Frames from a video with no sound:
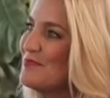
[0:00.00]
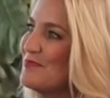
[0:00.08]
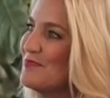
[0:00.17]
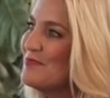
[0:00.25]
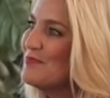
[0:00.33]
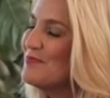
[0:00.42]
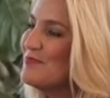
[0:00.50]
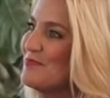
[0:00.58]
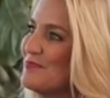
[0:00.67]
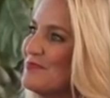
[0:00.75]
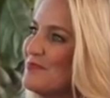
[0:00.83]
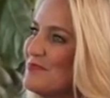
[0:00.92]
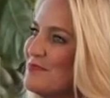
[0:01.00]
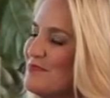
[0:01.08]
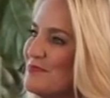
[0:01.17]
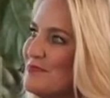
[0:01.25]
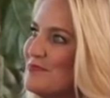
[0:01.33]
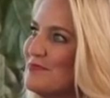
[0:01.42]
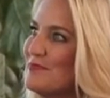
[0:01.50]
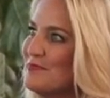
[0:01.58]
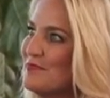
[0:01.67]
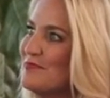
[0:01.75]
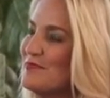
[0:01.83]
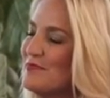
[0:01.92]

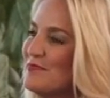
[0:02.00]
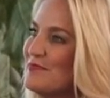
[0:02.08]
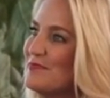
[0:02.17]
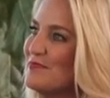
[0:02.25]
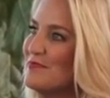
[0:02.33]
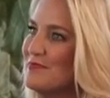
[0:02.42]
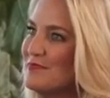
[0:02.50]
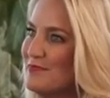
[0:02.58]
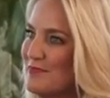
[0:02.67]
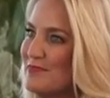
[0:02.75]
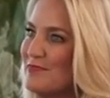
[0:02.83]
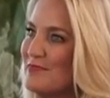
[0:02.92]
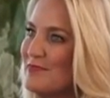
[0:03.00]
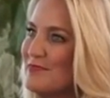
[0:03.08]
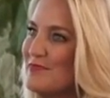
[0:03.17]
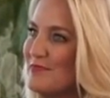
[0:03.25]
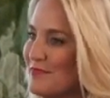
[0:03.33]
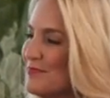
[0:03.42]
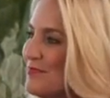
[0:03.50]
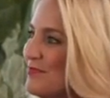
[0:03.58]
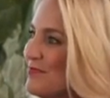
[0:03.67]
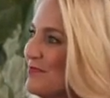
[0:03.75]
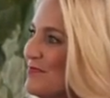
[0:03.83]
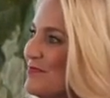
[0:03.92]

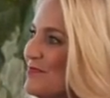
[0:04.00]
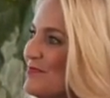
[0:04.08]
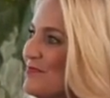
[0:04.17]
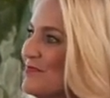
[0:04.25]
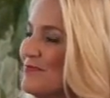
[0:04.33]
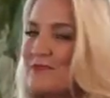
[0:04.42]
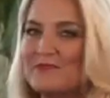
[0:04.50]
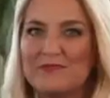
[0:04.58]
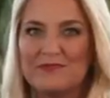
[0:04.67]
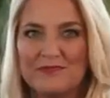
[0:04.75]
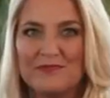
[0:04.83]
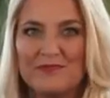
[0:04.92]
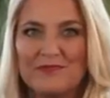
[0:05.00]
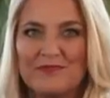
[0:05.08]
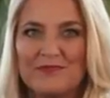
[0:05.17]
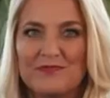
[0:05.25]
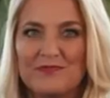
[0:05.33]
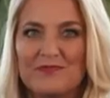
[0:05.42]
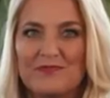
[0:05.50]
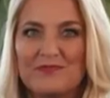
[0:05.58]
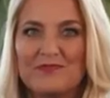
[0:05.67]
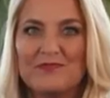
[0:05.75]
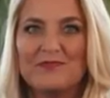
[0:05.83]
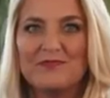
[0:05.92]

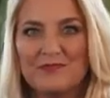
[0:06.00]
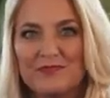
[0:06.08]
(silent)